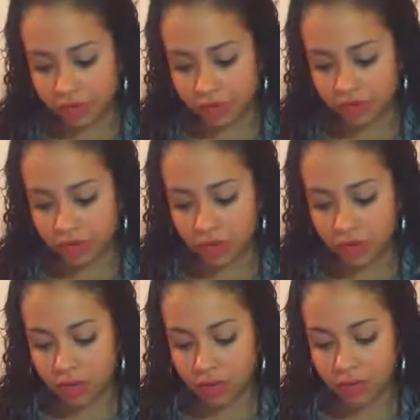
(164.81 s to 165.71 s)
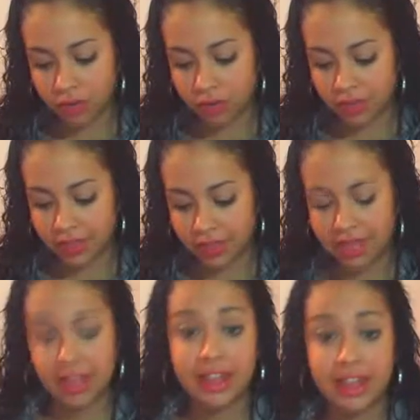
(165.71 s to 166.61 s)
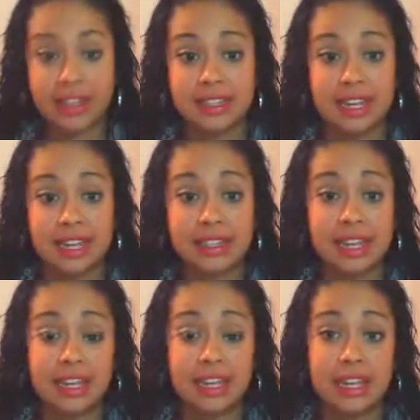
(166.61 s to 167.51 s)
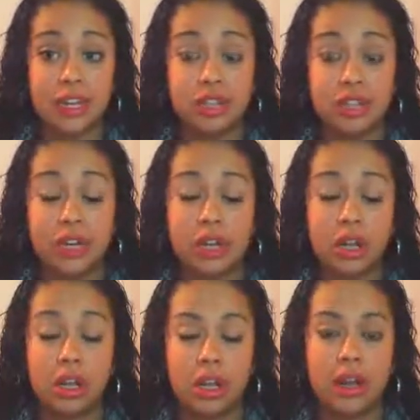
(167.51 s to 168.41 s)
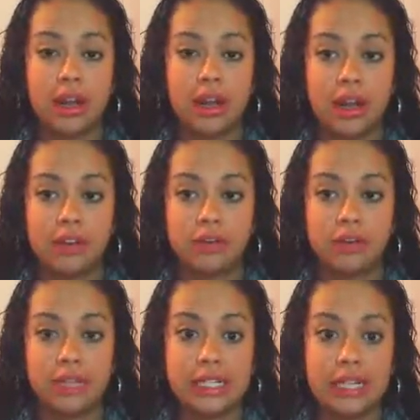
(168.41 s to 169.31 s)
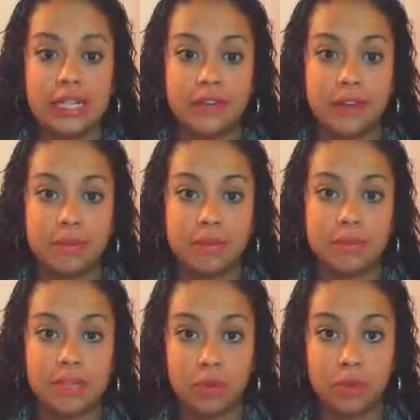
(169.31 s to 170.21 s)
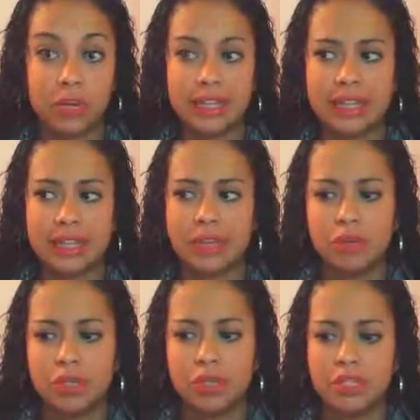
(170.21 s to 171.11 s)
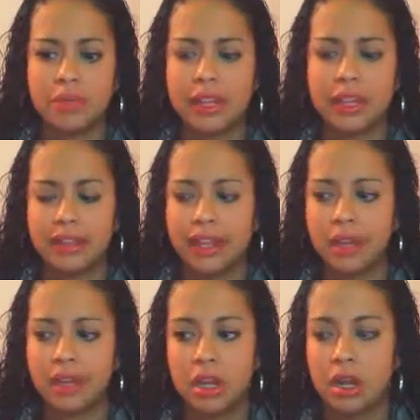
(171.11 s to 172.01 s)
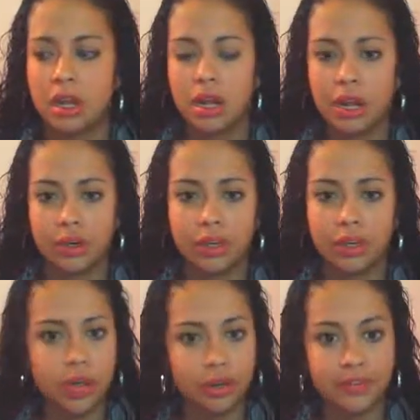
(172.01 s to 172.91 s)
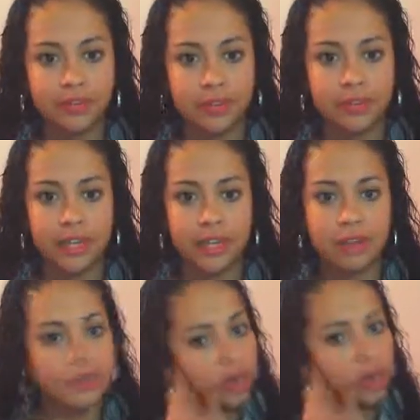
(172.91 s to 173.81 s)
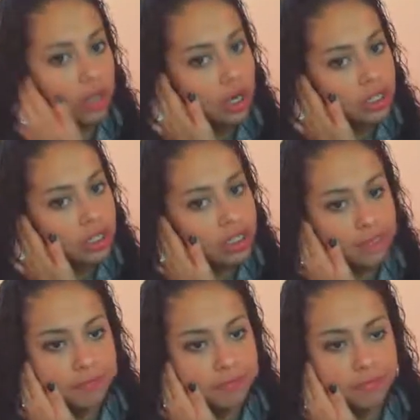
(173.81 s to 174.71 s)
So the one thing that I said is I drink a lot of green tea from Tim Hortons, and I'm usually spending like, I don't know, $1.50 for a large.